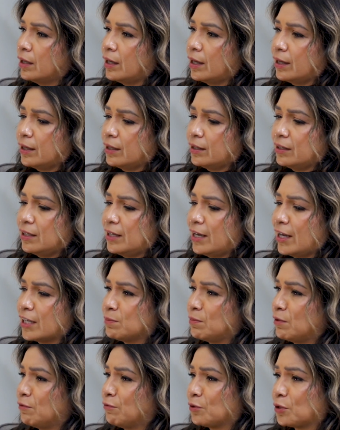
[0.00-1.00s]
and he asked
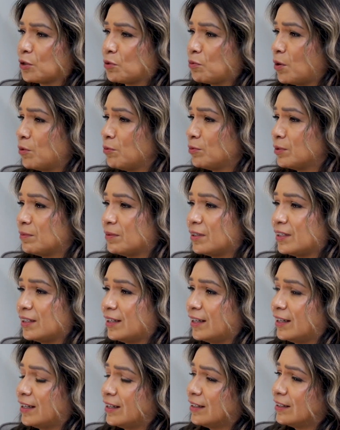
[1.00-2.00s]
me for a quote.
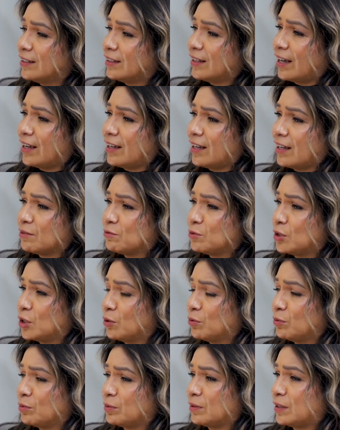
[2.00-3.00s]
And
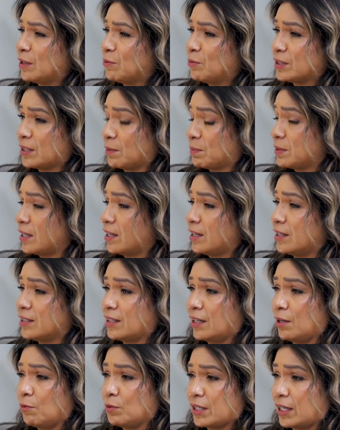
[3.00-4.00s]
he was upset. He said
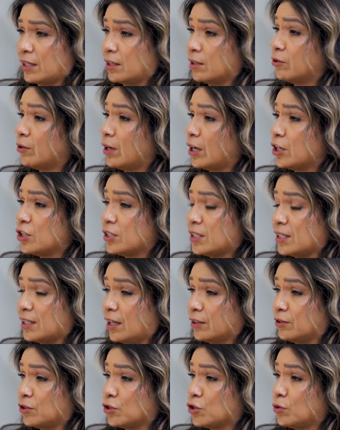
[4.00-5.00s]
he was at another agency
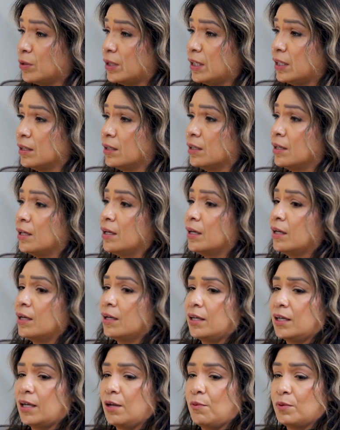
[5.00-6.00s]
down the street.
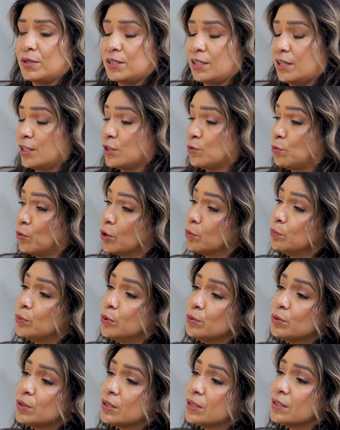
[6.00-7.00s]
He was in his work
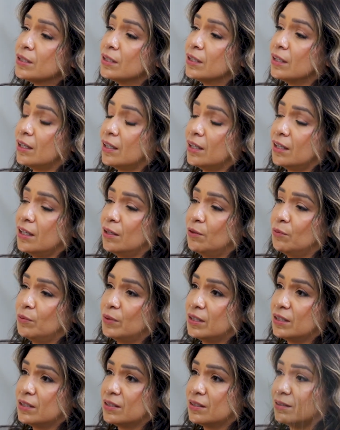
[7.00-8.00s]
boots. He
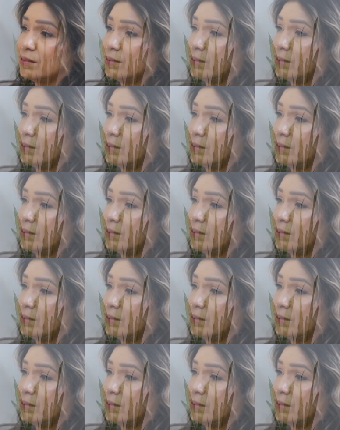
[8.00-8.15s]
was